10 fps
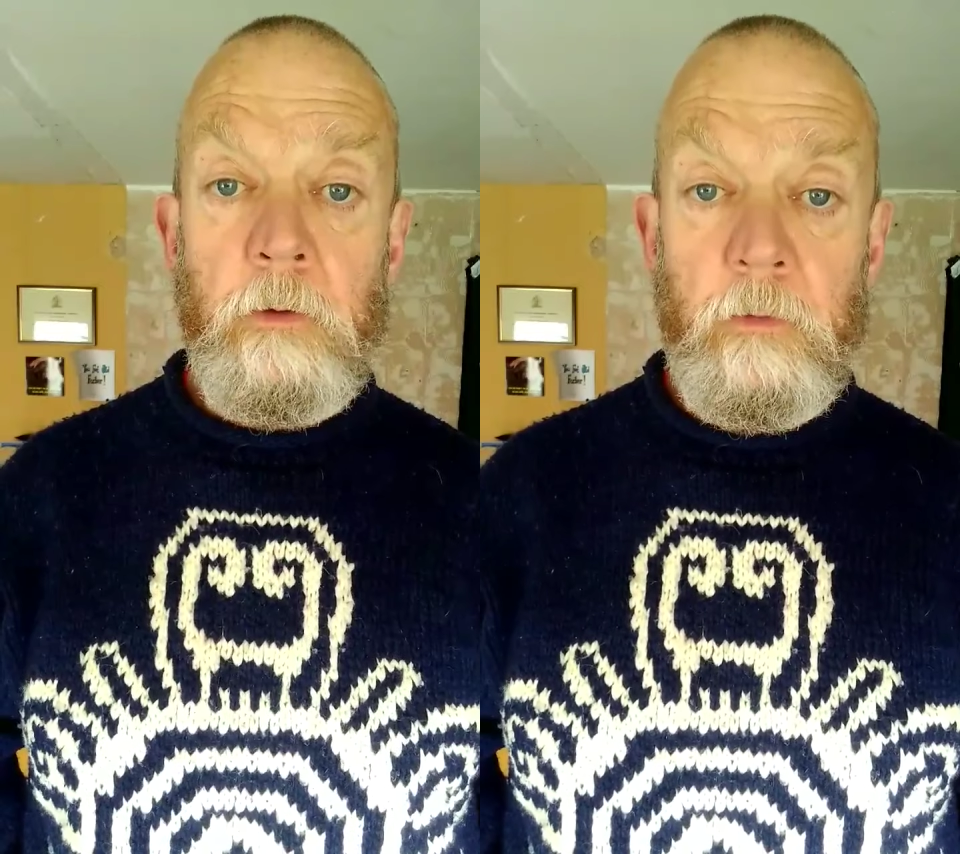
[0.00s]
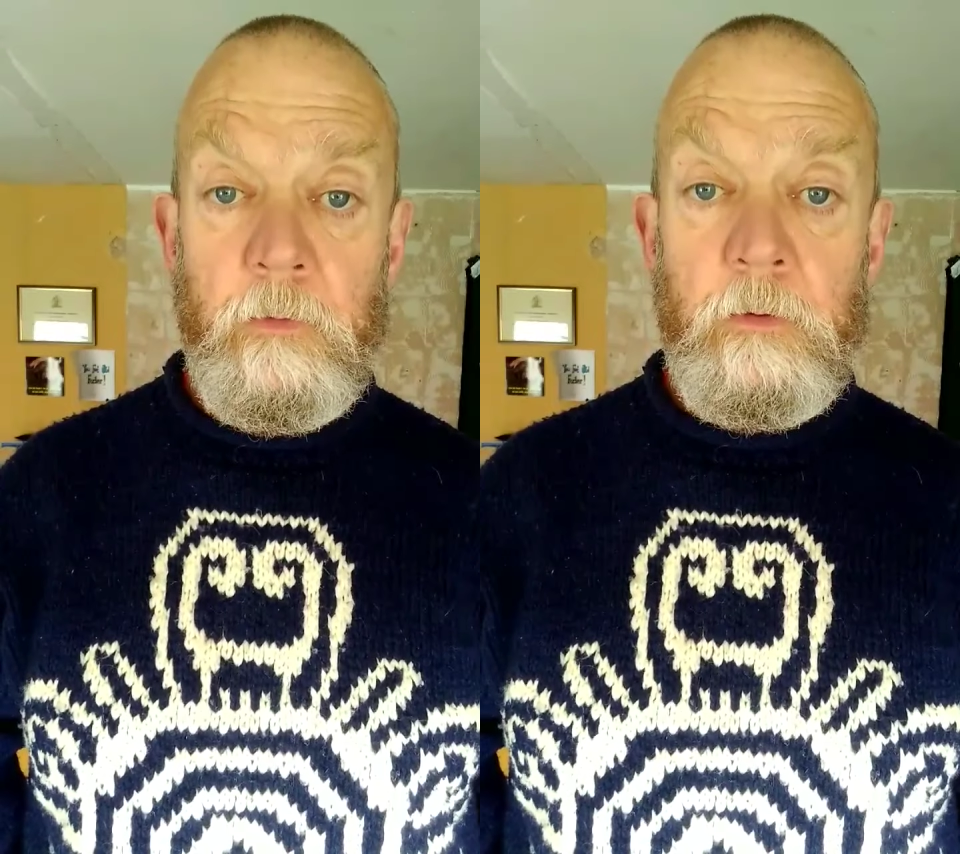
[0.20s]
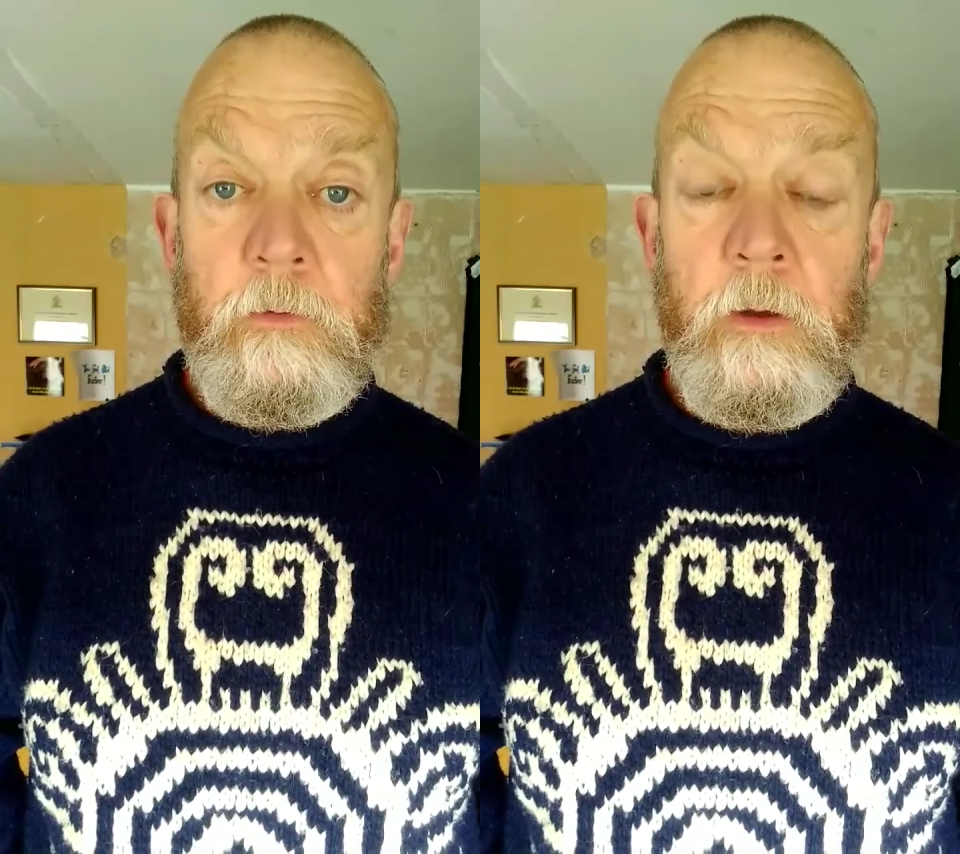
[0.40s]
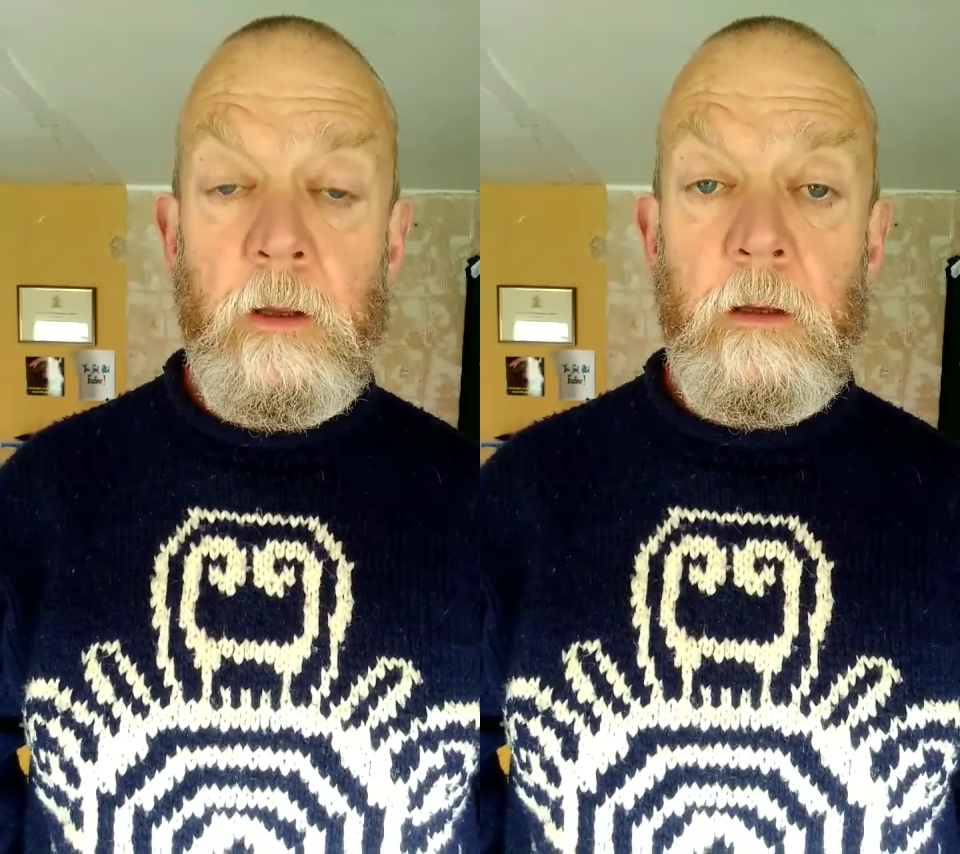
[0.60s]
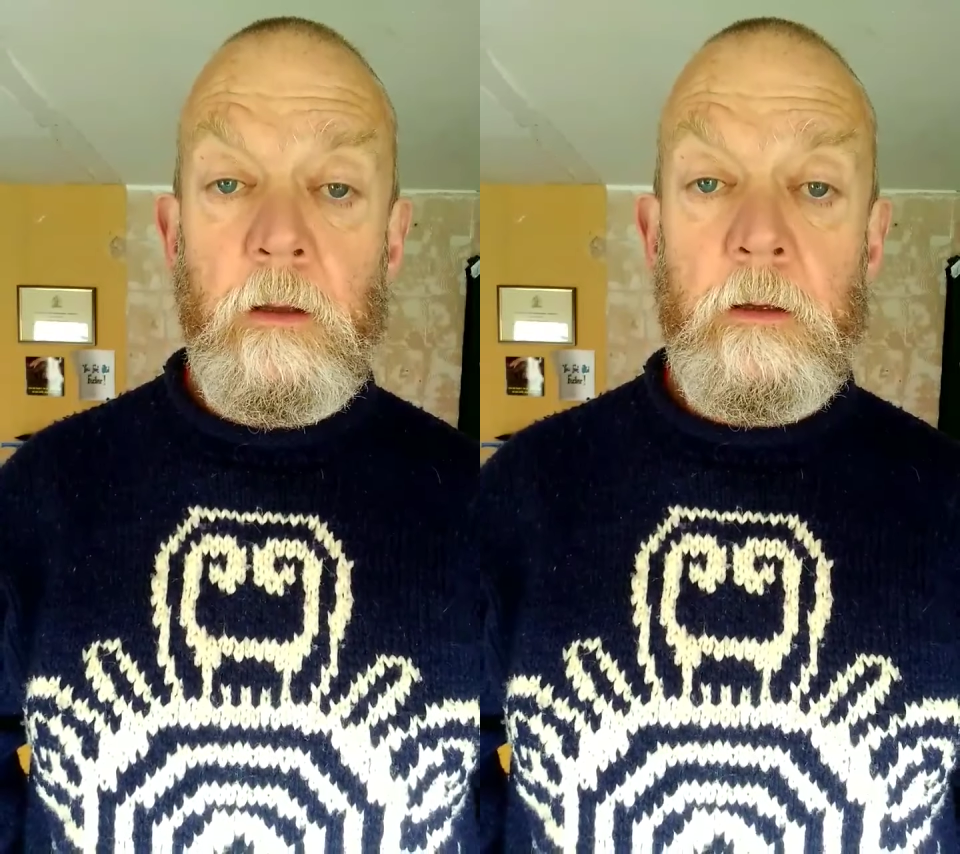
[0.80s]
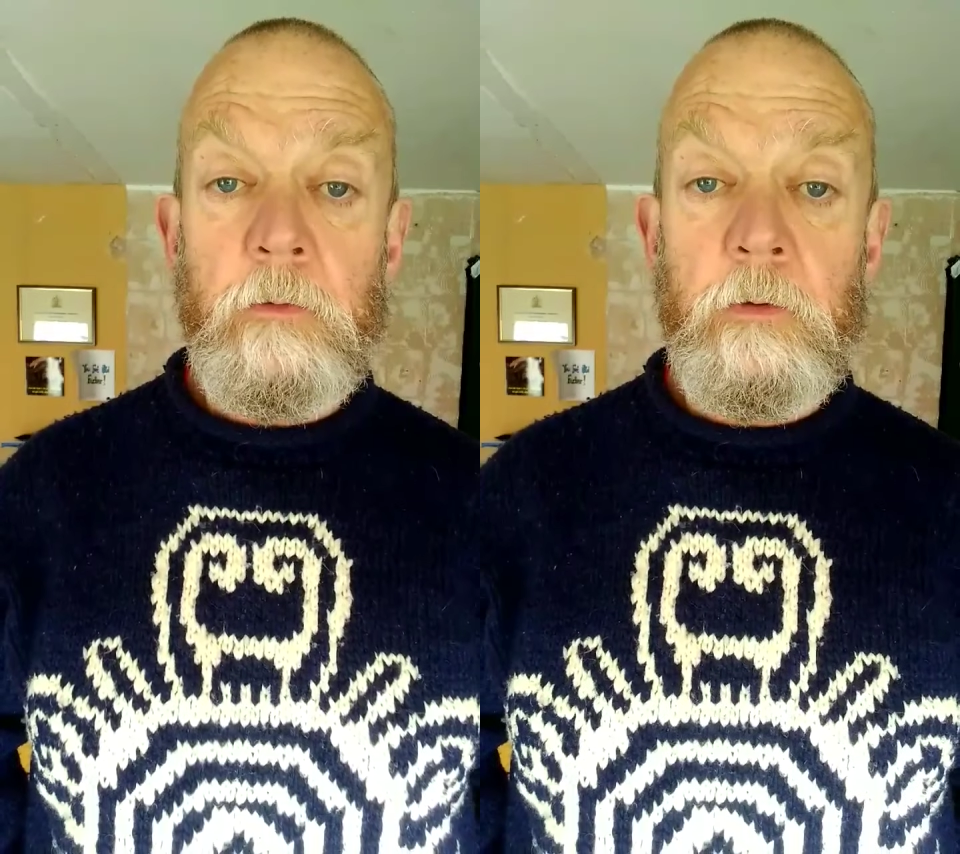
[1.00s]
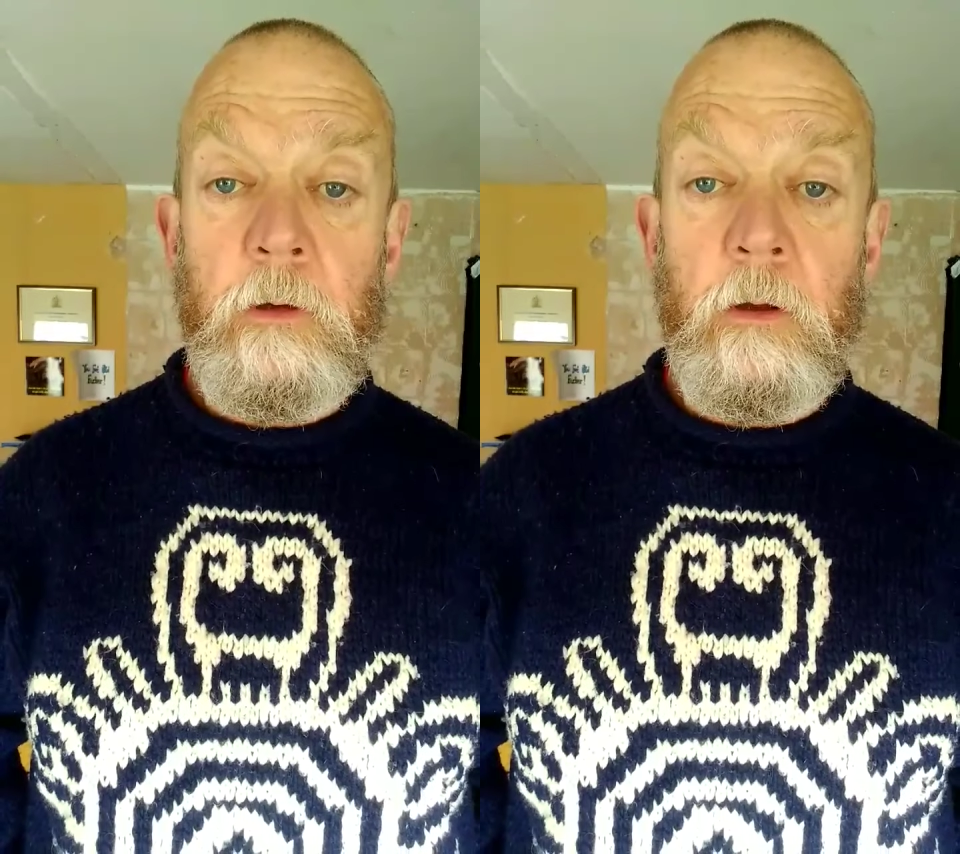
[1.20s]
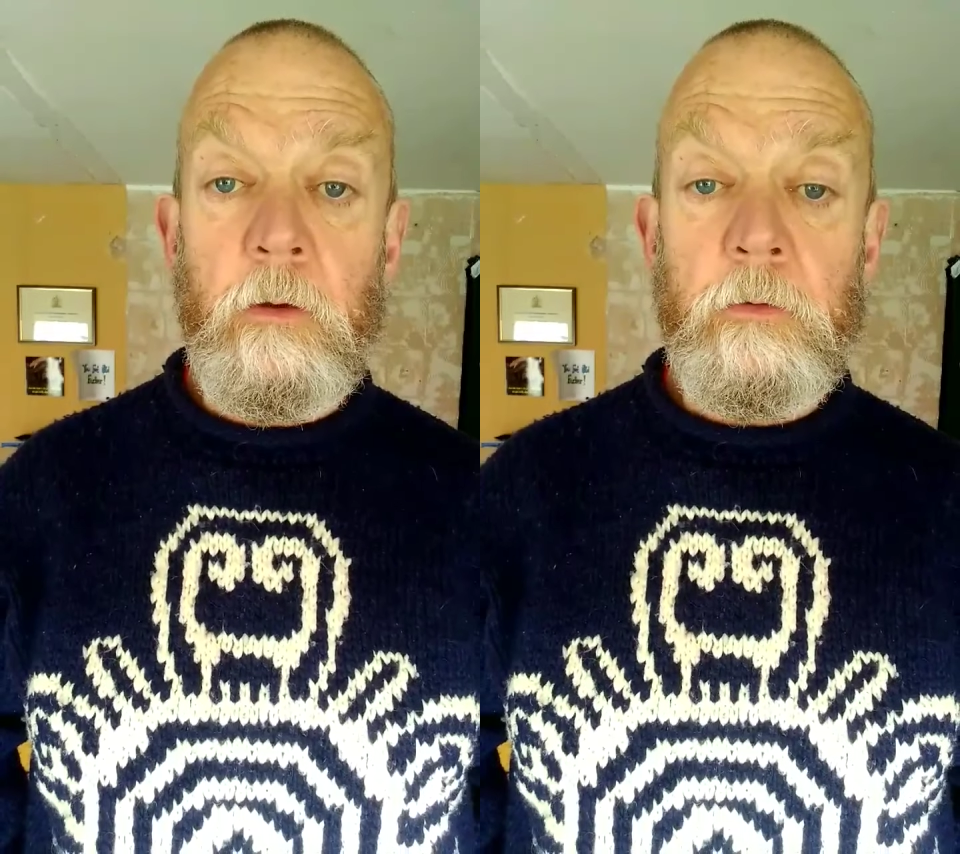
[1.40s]
So live each day like
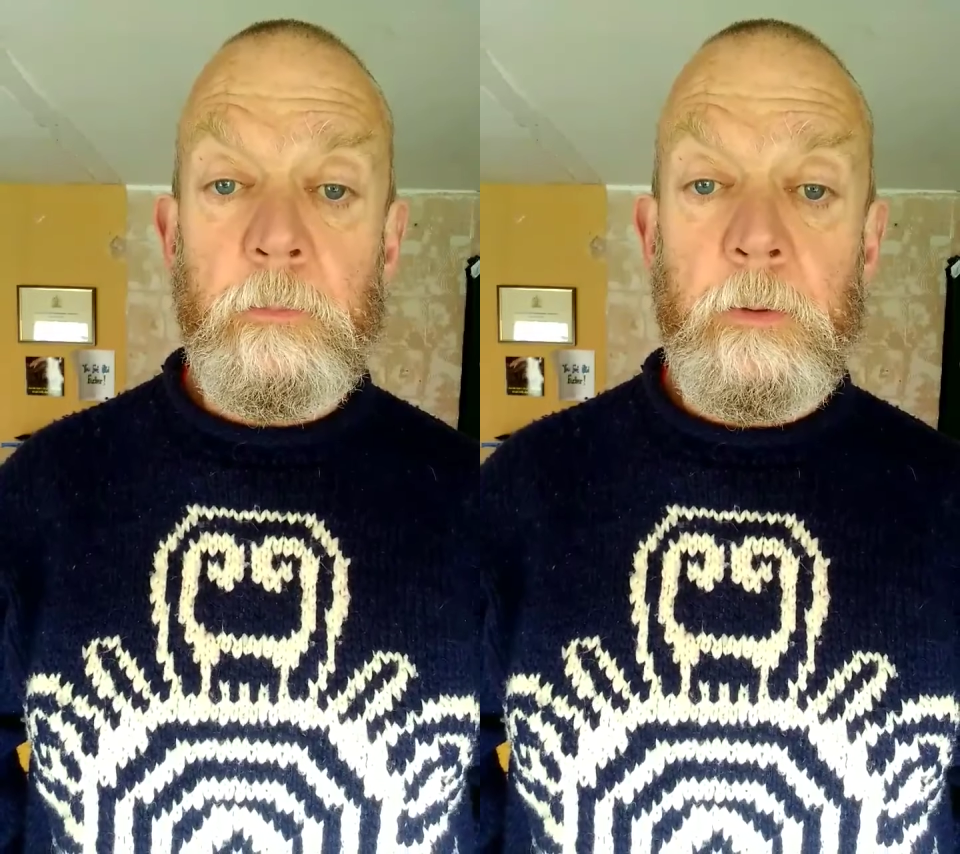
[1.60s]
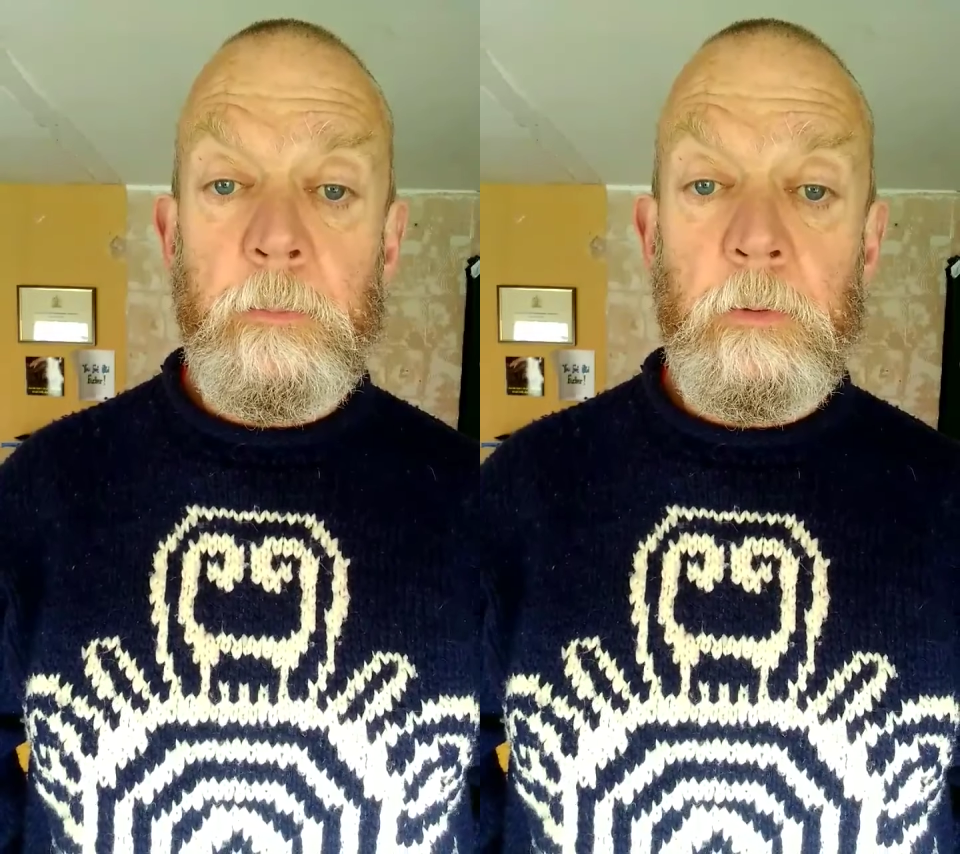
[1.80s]
it's your last,